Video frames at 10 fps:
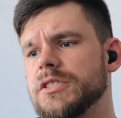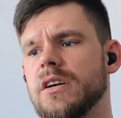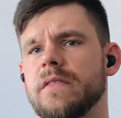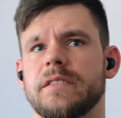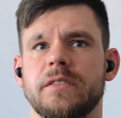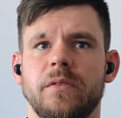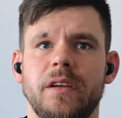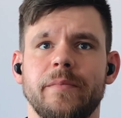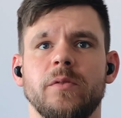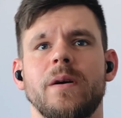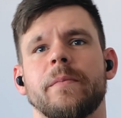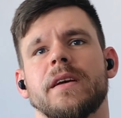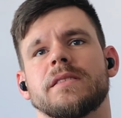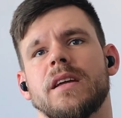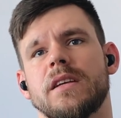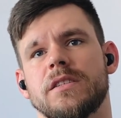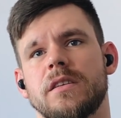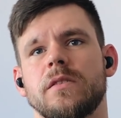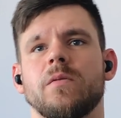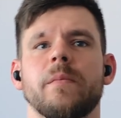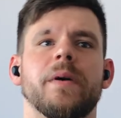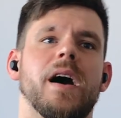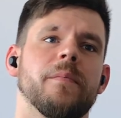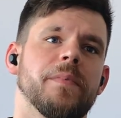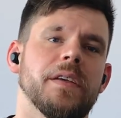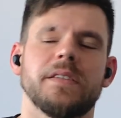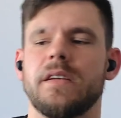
JavaScript, web extension, web APIs,